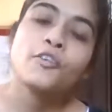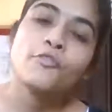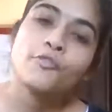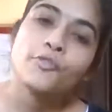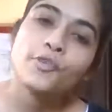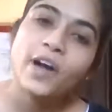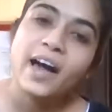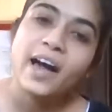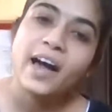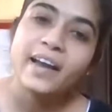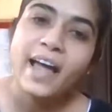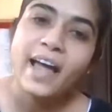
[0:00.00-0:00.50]
If
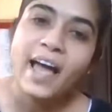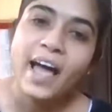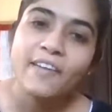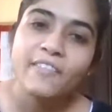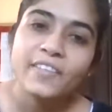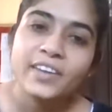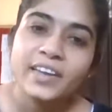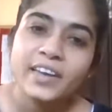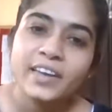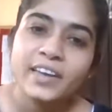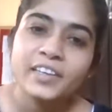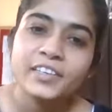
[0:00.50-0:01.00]
you are
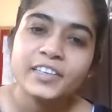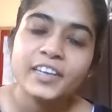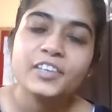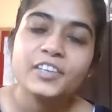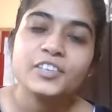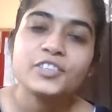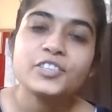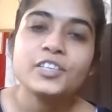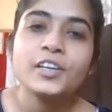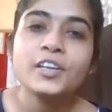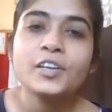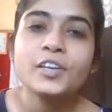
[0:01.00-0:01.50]
having any
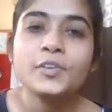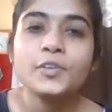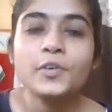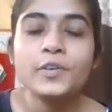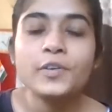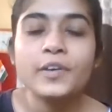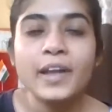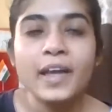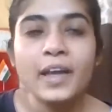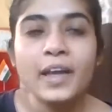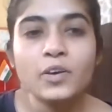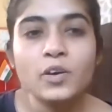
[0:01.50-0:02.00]
tension in your
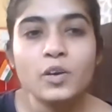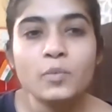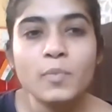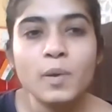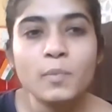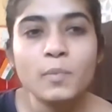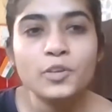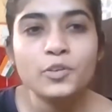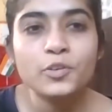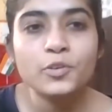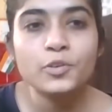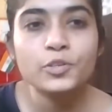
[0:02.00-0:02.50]
neck or
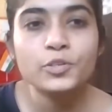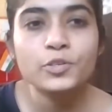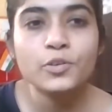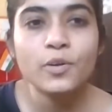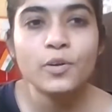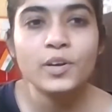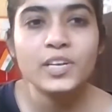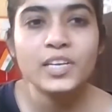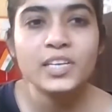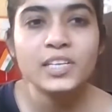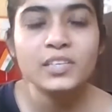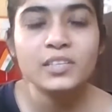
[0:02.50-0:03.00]
maybe in your
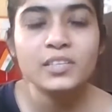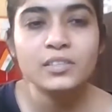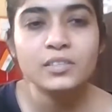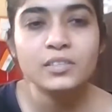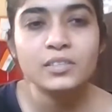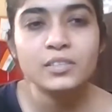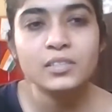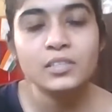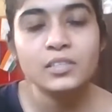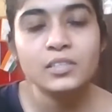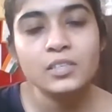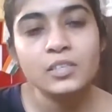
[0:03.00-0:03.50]
shoulder,
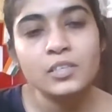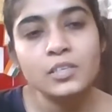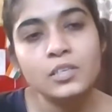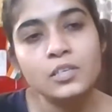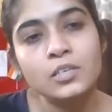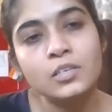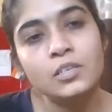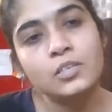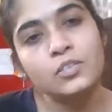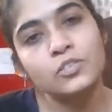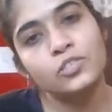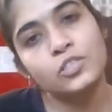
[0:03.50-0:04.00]

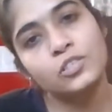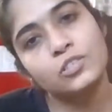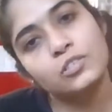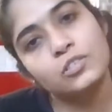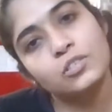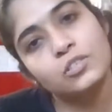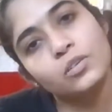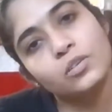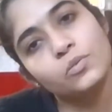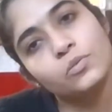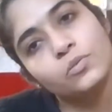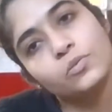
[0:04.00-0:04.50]
just
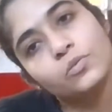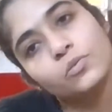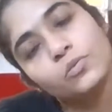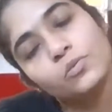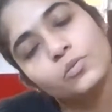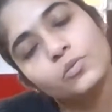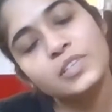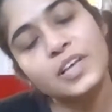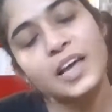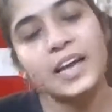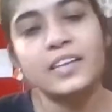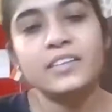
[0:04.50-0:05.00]

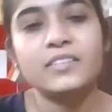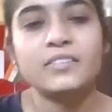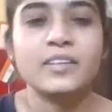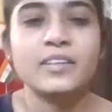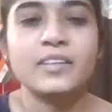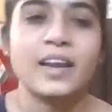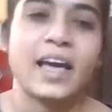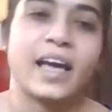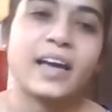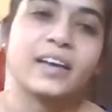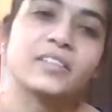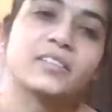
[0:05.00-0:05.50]
loose and
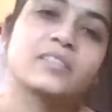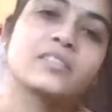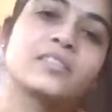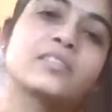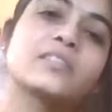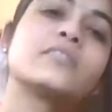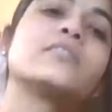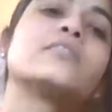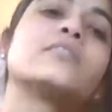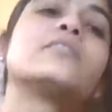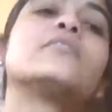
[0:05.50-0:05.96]
relax.